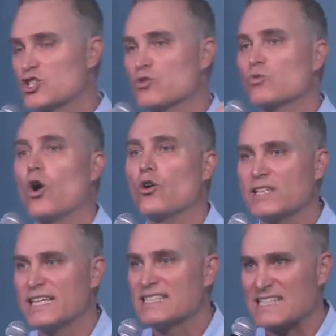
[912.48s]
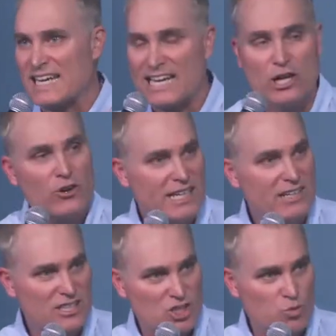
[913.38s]
what your role is here
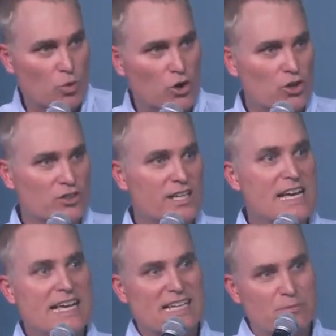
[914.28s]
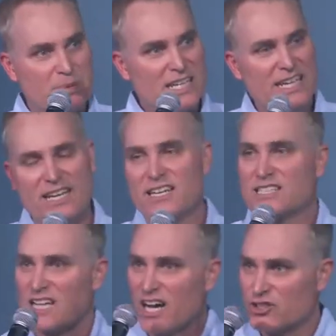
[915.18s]
in this world is
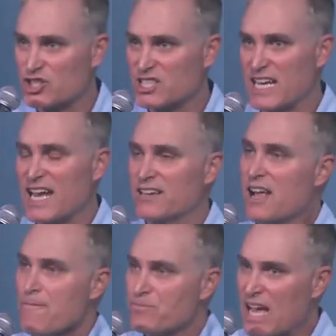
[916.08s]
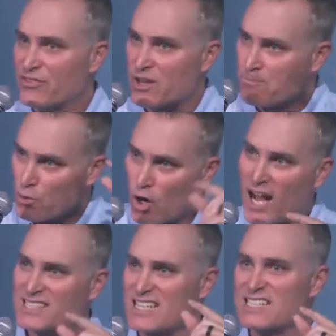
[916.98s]
beginning to understand that the
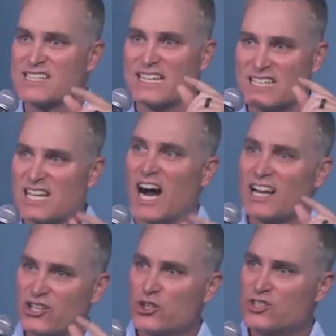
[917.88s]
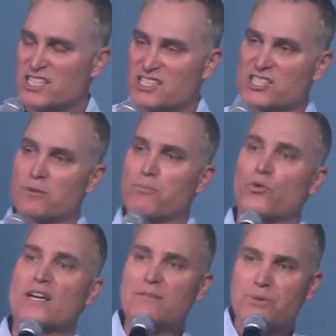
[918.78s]
process that God uses to
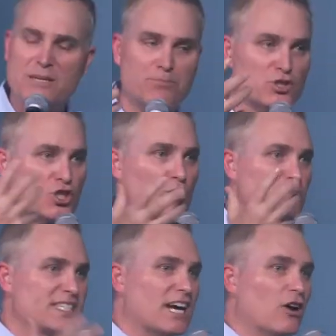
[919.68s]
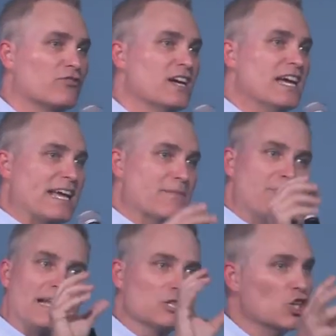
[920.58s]
bring people to himself, it
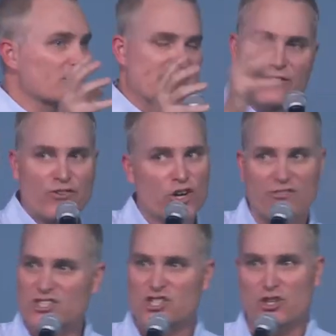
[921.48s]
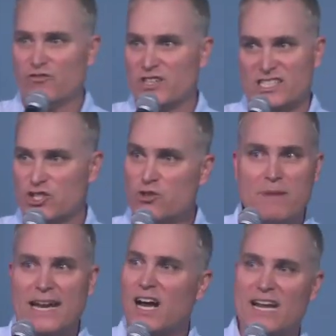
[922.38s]
may look different on the surface. You
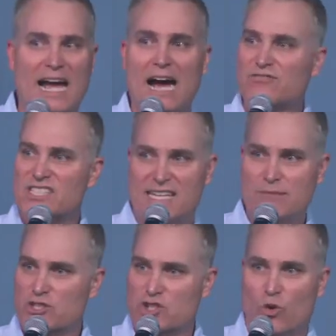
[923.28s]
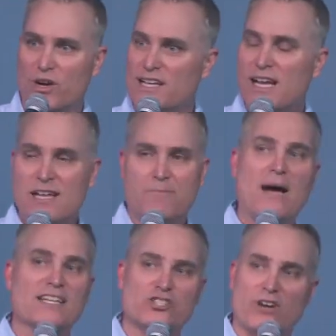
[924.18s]
may not have the same story that
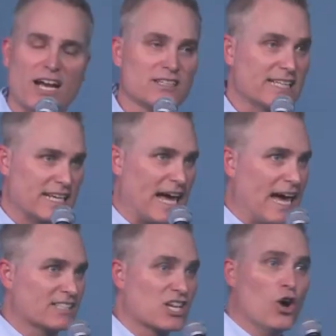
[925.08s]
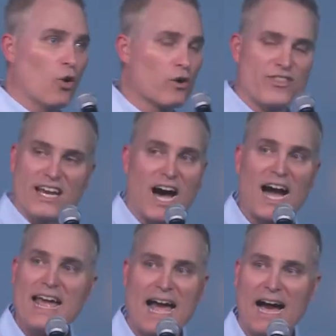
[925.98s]
Pastor Elliot has or that
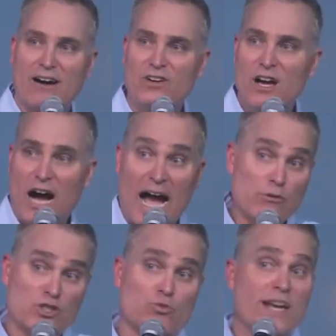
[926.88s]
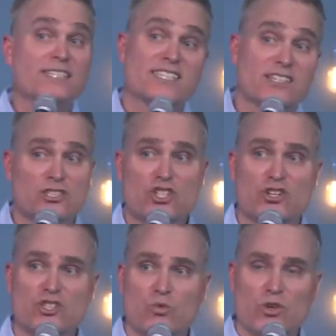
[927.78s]
I have. I was raised in the
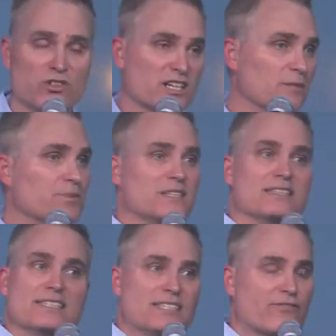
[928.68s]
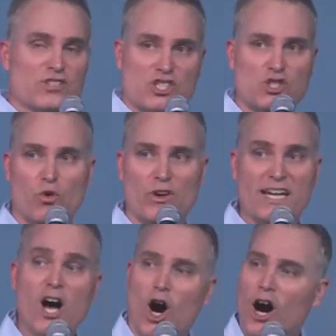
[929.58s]
church world, a completely different
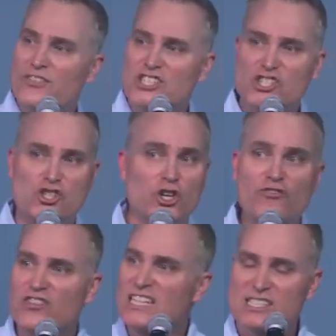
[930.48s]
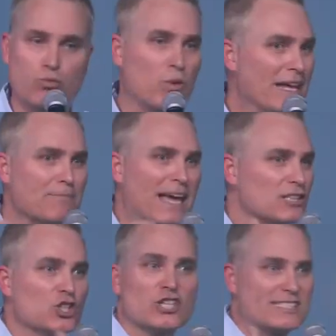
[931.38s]
story. On the surface, we
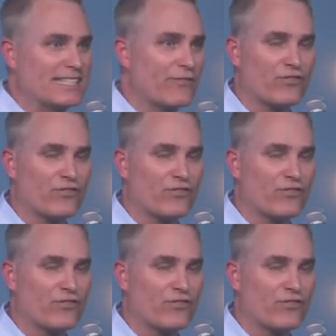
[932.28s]
may look